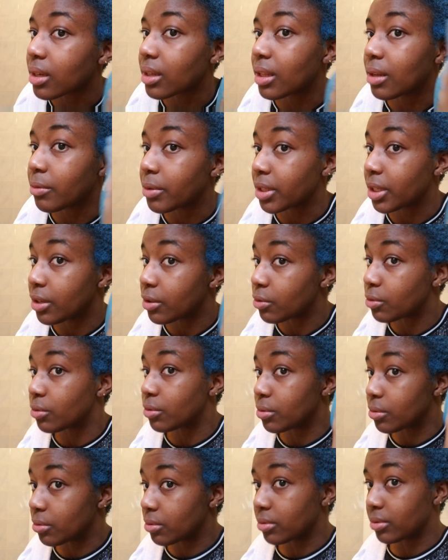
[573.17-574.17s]
because I want it
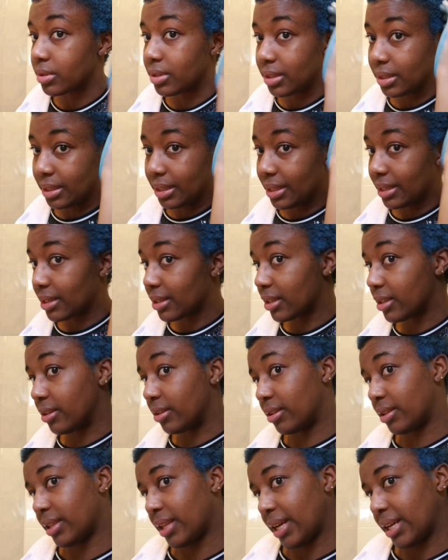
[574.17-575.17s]
all to look
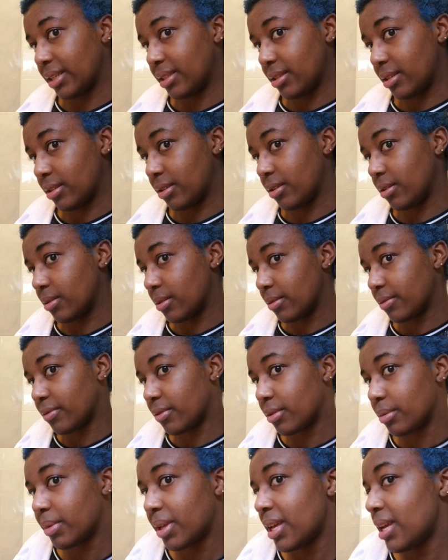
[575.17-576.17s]
nice and
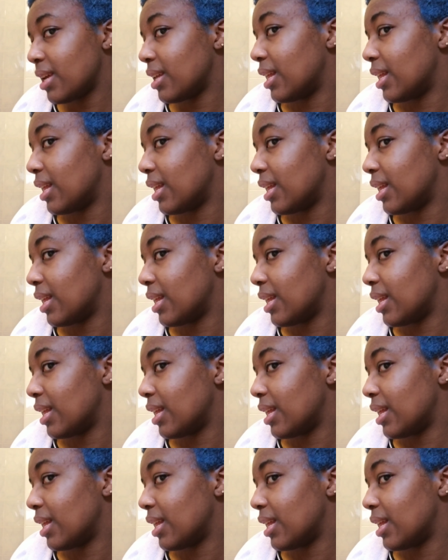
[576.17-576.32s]
uniform.